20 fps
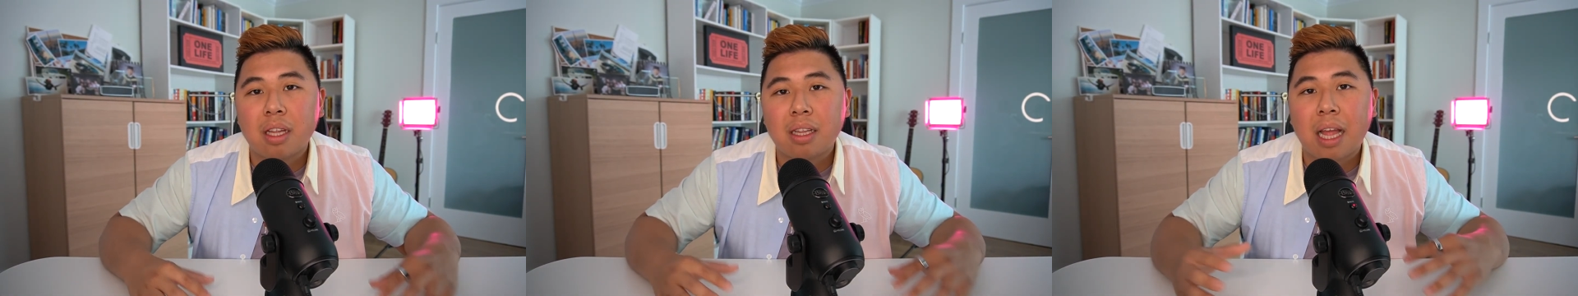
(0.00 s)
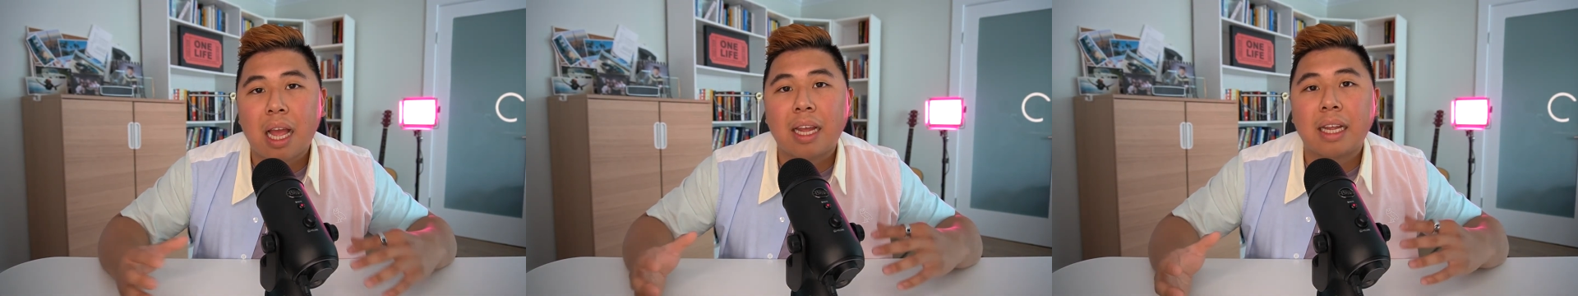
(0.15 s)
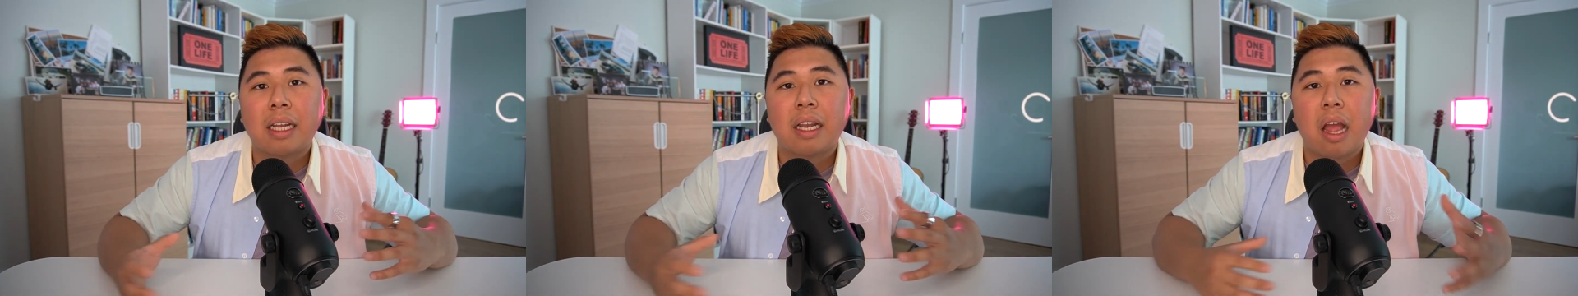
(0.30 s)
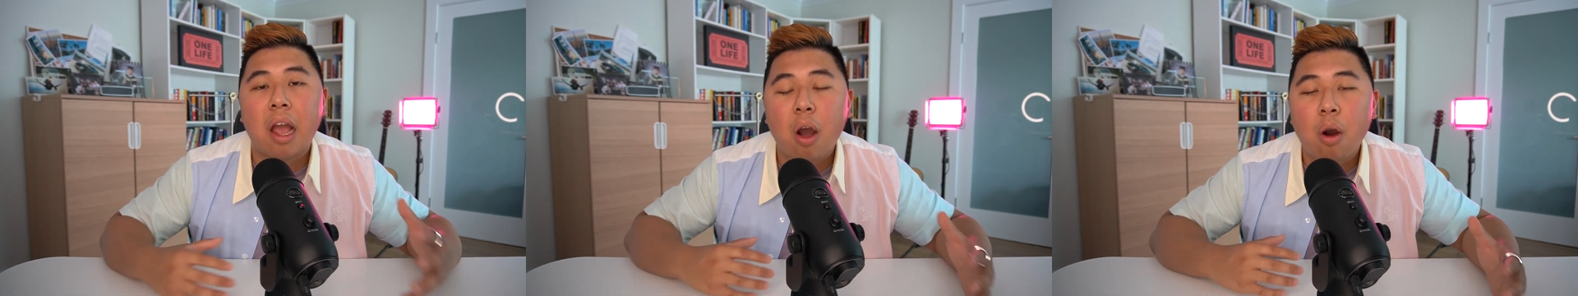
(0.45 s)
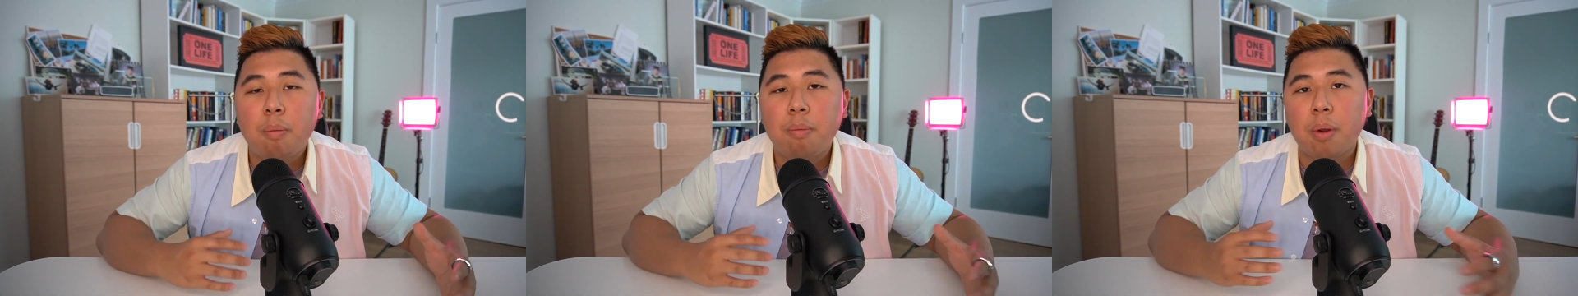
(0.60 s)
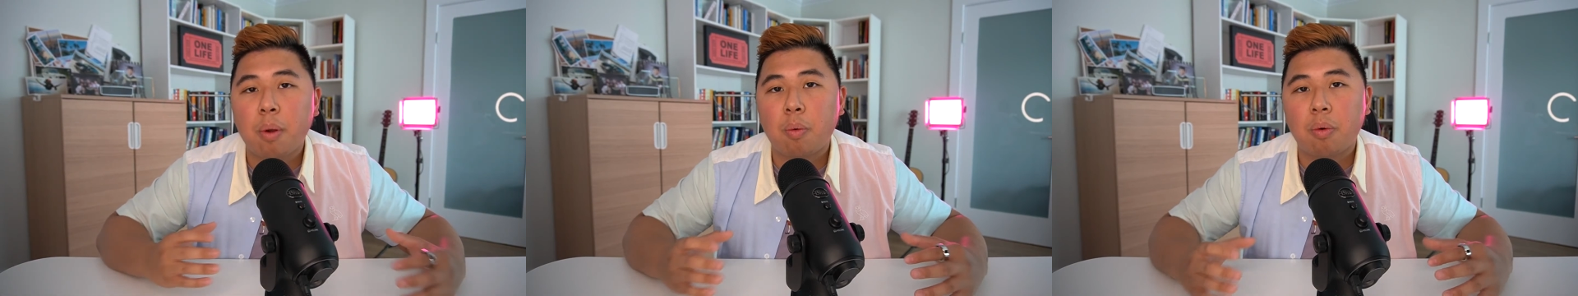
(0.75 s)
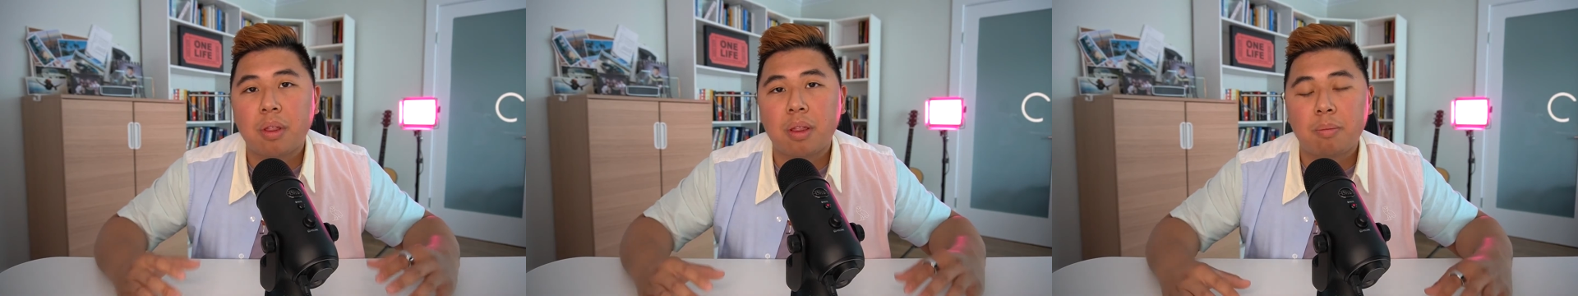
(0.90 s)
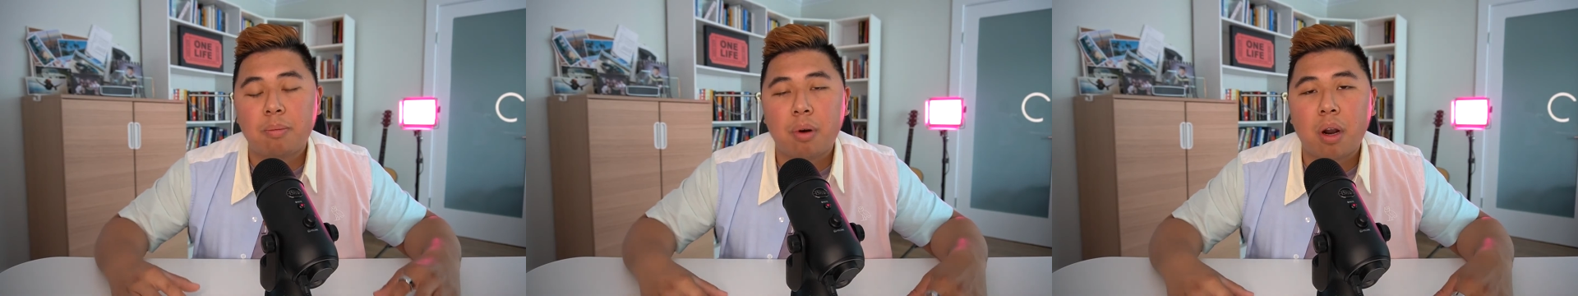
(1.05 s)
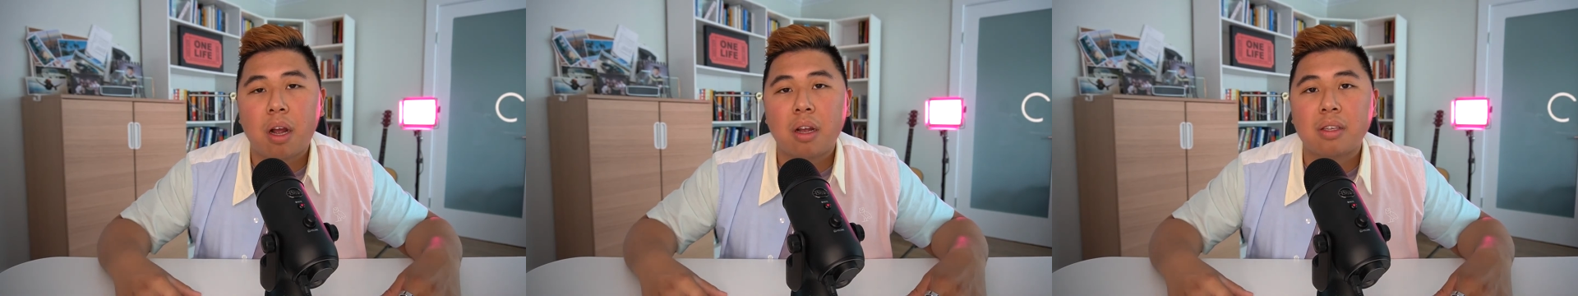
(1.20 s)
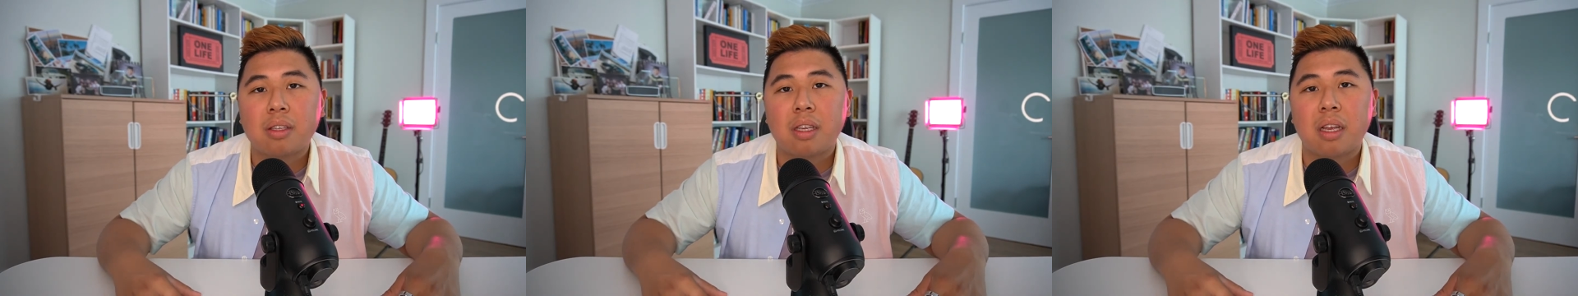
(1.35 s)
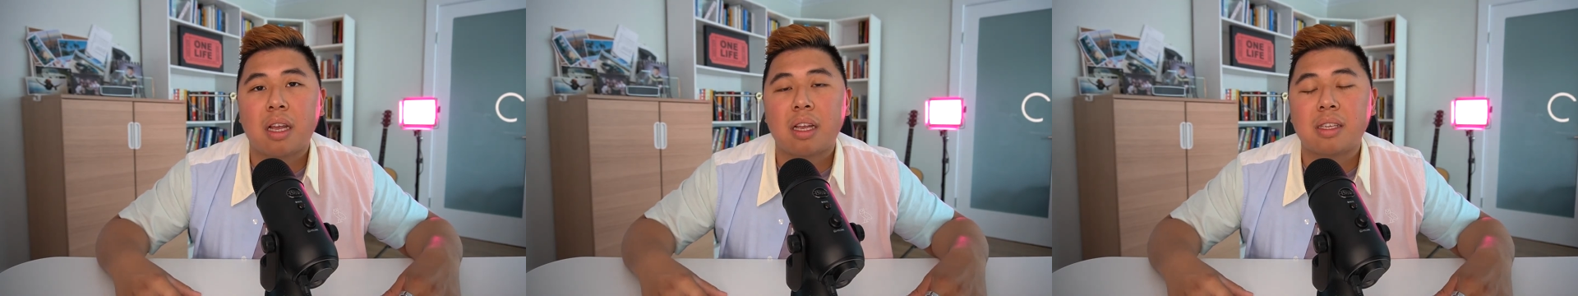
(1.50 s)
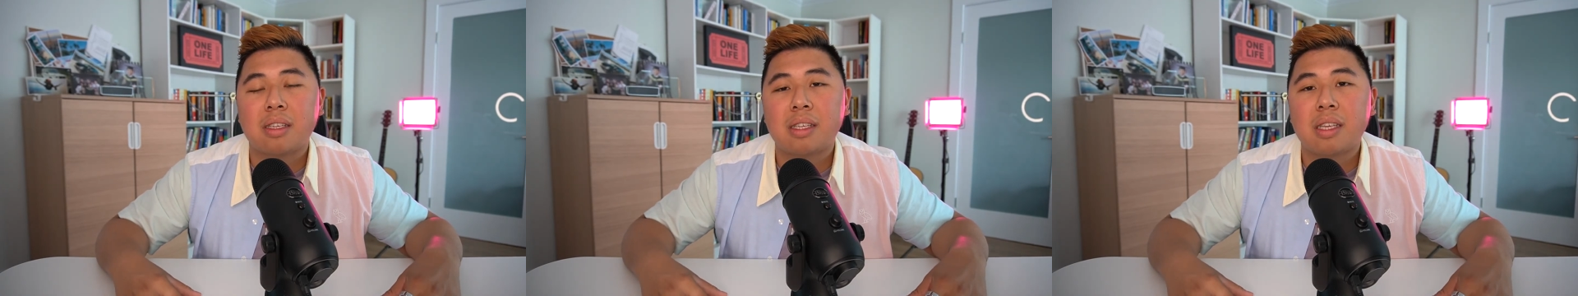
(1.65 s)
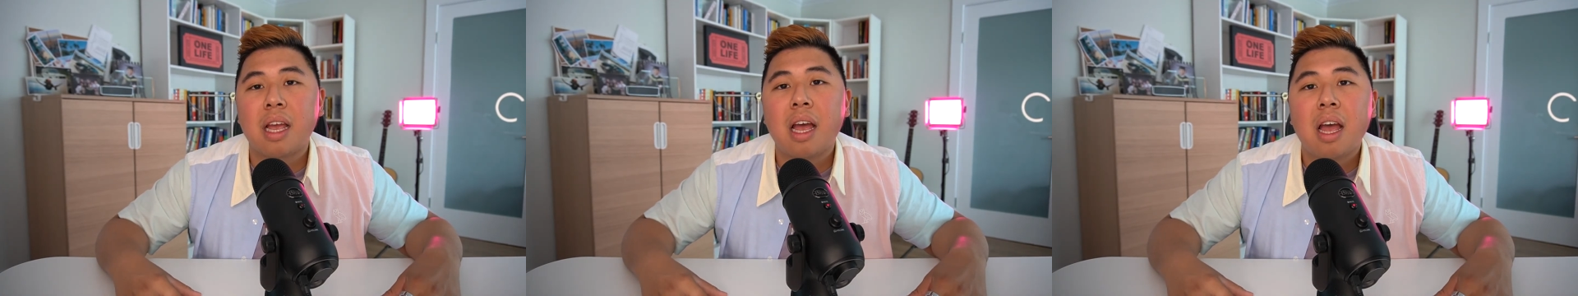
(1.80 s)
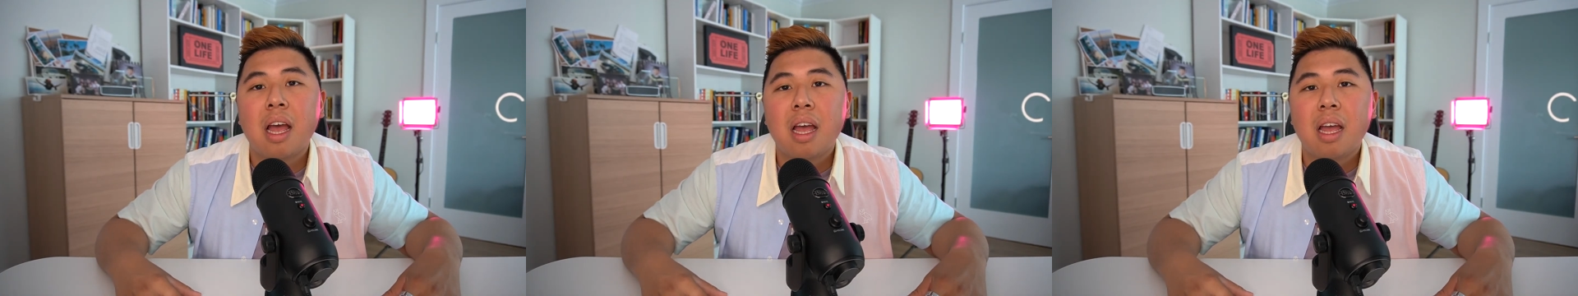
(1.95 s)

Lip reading: that can help you with the process